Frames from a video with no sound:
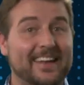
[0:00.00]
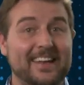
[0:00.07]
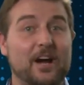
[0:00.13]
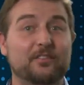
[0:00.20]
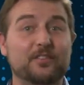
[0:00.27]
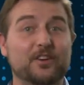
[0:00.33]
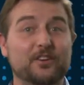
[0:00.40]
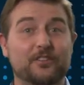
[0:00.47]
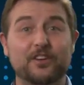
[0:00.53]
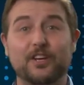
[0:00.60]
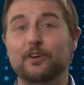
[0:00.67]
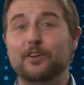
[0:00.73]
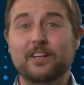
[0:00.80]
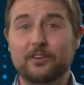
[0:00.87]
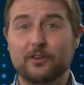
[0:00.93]
Now, if you're a
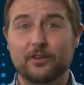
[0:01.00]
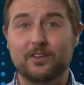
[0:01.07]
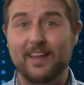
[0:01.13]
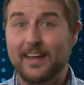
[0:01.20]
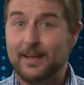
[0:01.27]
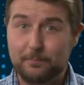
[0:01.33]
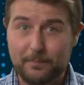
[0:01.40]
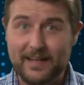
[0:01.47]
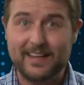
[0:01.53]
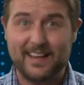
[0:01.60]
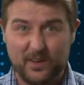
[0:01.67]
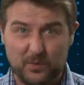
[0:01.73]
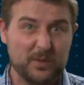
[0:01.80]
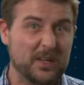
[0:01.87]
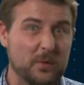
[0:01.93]
security nerd like me
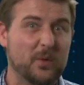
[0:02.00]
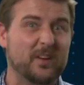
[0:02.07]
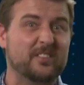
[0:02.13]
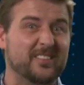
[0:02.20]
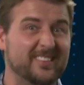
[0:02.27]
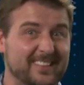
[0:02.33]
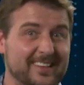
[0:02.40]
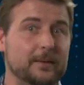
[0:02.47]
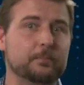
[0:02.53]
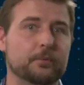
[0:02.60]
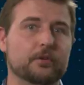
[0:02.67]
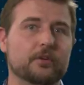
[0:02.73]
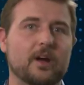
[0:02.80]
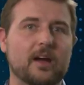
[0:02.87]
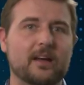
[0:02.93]
that really wants
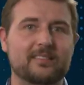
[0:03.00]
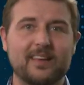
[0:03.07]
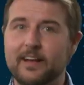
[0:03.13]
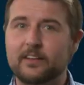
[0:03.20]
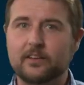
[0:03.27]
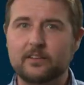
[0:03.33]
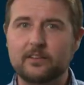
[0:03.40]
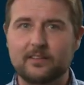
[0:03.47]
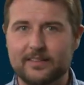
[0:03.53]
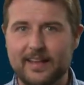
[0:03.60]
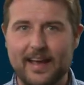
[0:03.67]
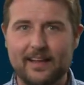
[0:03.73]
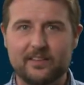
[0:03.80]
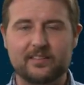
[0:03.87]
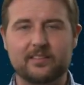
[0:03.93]
deeper technical
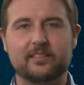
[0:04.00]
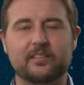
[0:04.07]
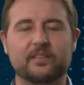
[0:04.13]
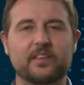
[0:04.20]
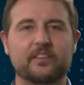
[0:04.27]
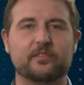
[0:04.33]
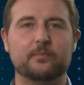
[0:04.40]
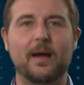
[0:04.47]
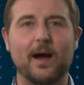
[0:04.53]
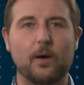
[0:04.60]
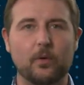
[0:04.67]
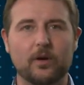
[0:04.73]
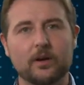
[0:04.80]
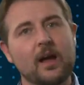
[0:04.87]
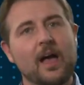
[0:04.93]
analysis of this
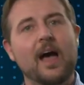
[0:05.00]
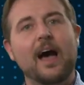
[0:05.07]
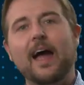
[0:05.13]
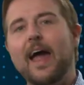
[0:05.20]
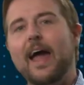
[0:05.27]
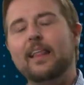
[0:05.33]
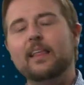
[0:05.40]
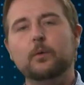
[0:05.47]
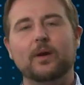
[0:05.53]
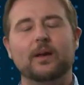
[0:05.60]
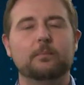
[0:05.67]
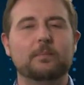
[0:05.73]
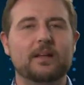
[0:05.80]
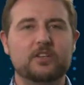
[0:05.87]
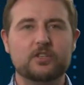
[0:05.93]
malware, I highly
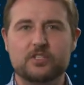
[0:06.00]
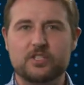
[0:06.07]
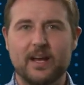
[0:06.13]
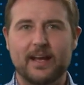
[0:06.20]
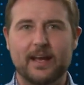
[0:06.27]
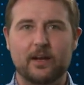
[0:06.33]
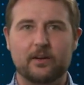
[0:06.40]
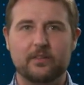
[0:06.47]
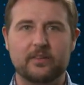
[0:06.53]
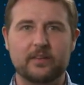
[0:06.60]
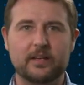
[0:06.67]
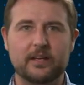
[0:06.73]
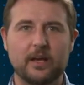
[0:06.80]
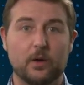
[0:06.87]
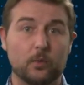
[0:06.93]
recommend you check out
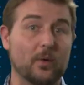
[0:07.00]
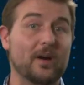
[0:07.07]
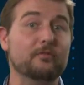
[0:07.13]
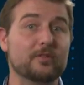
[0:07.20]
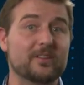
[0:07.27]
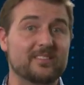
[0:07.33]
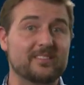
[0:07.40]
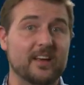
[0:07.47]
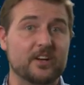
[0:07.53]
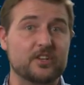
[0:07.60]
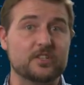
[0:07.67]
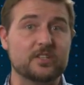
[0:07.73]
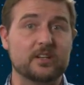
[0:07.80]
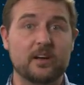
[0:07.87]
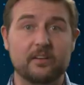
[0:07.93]
the reference
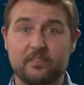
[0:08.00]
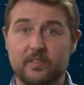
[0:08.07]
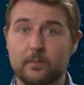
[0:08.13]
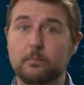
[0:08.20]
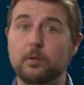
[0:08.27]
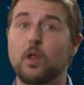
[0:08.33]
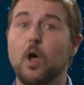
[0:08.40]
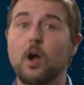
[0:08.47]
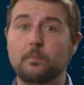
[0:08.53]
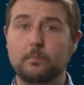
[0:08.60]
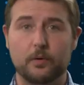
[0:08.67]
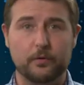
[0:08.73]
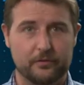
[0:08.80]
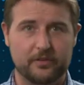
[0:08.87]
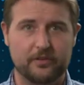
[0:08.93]
section of the blog
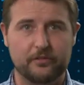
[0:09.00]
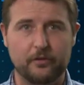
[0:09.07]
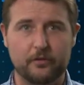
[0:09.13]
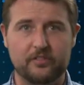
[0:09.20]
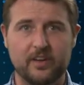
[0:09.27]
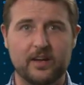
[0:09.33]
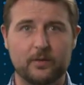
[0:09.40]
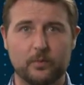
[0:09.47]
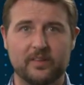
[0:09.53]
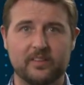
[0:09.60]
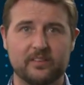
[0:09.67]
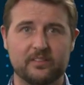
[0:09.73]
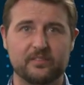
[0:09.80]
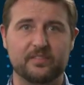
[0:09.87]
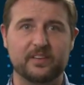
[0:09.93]
post associated with
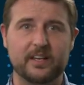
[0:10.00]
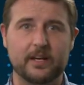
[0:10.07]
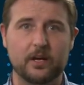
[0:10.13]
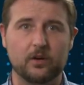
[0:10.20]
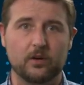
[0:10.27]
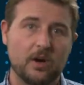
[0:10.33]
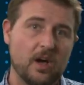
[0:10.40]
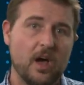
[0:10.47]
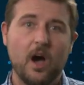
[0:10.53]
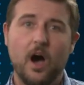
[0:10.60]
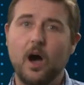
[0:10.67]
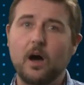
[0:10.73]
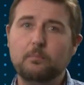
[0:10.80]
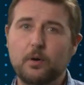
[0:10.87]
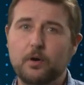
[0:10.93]
this video.
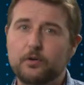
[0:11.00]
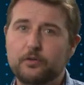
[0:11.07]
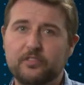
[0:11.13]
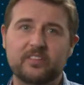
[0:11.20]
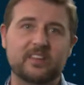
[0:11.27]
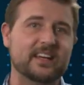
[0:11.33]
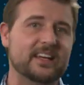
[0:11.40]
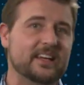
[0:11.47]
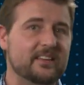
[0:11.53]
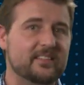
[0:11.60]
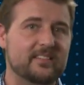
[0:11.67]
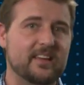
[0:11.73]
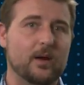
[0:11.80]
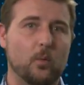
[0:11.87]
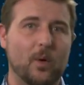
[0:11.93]
I'll post the
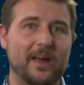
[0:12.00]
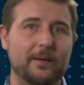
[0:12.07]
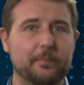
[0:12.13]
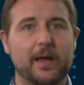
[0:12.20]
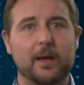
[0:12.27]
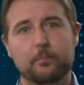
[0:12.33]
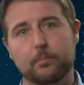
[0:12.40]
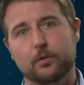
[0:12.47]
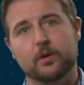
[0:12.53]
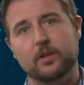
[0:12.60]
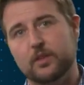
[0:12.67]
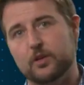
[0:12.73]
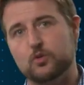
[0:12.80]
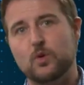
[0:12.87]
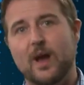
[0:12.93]
ESET white paper
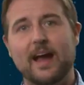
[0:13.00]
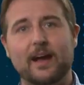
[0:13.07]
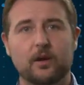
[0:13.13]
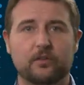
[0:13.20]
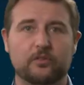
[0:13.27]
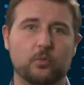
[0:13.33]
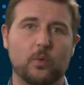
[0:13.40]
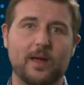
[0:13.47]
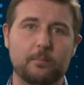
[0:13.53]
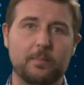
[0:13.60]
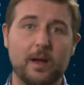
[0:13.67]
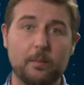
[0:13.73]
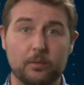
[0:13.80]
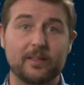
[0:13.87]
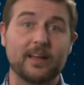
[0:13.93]
and the Dragos white
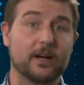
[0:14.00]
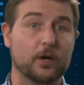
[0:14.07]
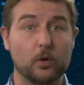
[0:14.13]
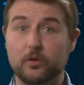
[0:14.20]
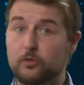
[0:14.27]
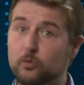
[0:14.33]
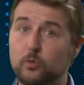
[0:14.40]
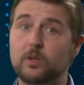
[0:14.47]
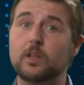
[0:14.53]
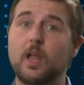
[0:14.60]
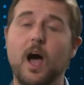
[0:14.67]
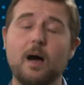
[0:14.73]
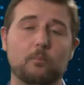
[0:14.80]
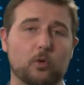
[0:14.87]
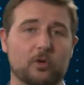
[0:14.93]
paper that go into a
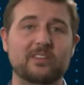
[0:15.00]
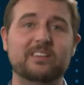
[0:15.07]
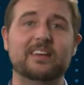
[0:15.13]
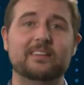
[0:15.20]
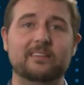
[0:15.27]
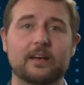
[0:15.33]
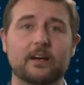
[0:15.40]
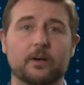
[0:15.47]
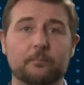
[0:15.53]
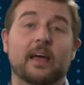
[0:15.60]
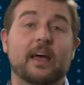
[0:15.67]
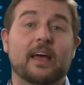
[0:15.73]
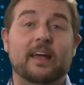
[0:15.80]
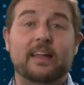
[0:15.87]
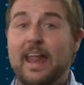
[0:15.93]
lot more detail.
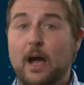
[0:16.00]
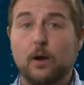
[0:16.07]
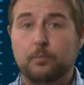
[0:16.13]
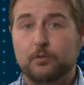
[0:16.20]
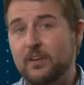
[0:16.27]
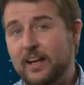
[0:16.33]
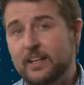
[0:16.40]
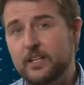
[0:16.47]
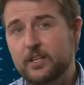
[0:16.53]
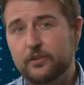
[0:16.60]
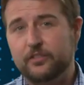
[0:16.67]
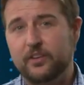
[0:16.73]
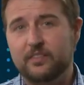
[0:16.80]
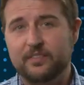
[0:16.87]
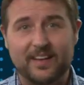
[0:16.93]
Now, protecting
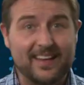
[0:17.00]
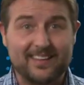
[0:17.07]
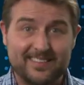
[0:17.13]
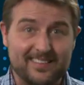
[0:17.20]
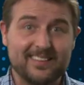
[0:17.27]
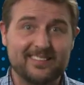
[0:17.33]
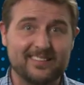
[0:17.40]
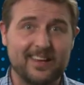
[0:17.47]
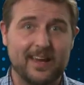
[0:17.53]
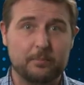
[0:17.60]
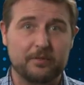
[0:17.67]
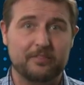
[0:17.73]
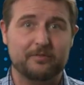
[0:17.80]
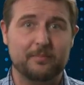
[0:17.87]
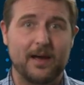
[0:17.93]
yourself against this
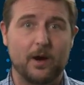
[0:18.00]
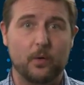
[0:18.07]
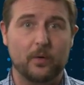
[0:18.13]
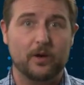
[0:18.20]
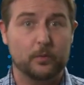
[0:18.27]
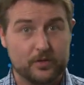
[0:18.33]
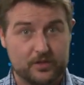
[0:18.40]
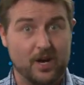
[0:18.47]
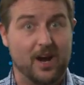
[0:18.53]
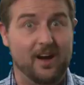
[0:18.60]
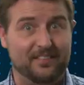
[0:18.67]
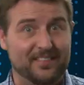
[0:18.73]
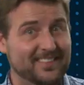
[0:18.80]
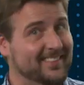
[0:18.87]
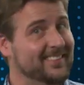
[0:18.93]
type of malware, which
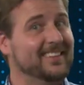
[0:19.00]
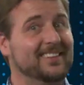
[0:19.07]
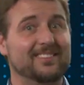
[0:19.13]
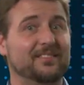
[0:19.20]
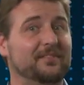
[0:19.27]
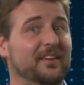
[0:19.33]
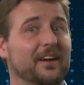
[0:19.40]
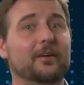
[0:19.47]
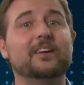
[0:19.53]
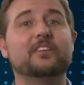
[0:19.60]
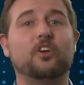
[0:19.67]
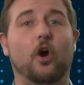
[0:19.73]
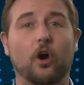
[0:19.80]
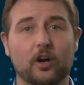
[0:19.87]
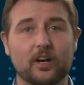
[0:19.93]
obviously is very
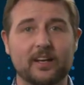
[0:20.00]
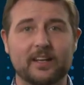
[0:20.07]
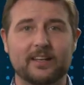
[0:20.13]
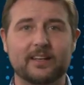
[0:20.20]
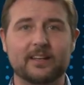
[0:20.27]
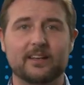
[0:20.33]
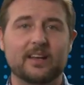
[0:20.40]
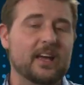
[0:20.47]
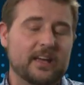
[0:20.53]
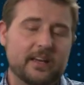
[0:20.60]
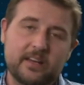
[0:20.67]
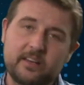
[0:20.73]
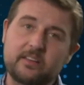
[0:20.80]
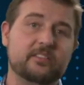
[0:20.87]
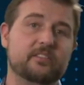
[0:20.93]
targeted,
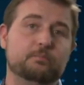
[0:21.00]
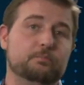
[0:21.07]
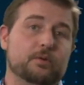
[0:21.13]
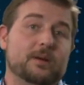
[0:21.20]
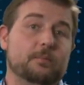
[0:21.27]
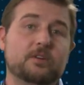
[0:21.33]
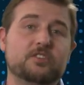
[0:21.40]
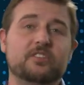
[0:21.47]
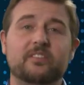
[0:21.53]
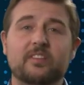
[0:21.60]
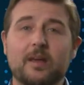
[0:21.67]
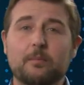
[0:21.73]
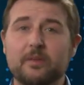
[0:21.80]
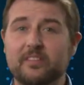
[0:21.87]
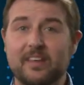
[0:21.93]
is pretty much the
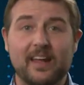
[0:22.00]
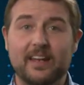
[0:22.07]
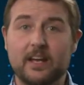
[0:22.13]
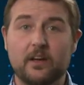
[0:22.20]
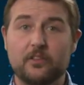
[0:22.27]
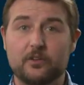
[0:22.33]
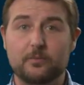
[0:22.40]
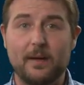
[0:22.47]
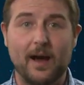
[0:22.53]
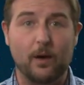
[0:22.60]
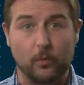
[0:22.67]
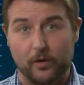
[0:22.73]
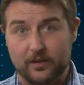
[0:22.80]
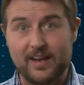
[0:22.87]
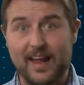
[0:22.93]
same as any other
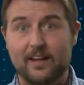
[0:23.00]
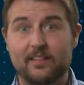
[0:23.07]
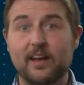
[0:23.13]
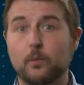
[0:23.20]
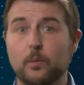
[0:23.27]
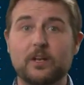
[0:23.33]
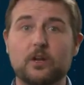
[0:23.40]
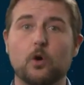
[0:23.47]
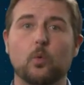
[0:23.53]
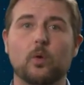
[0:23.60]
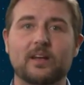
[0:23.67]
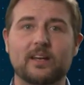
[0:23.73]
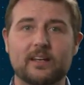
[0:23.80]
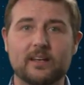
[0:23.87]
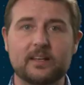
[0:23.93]
malware. Now that we know
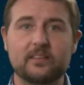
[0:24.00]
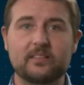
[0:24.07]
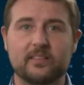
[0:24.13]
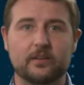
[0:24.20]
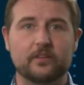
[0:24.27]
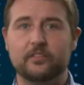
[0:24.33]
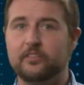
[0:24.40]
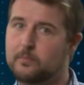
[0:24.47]
what it is, there's